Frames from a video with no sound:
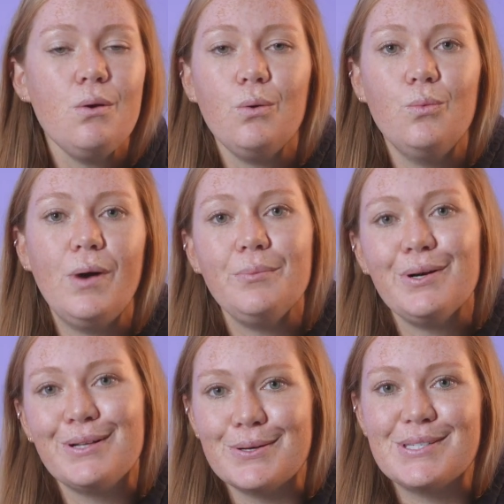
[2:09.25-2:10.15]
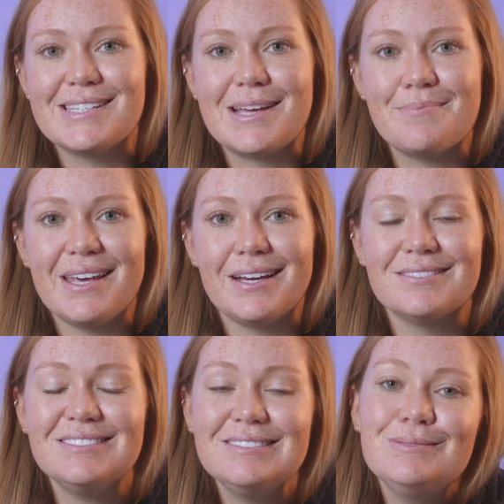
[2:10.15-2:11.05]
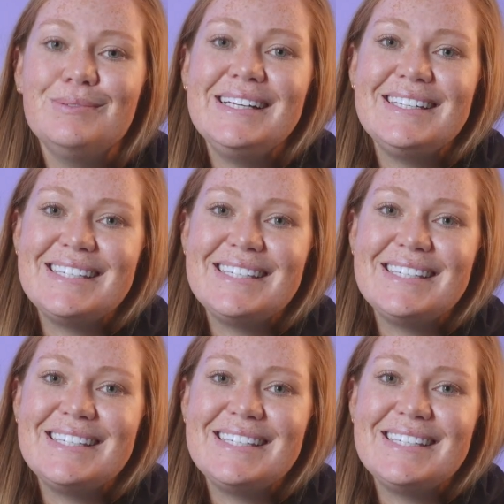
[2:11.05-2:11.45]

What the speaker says: When we're close to something, we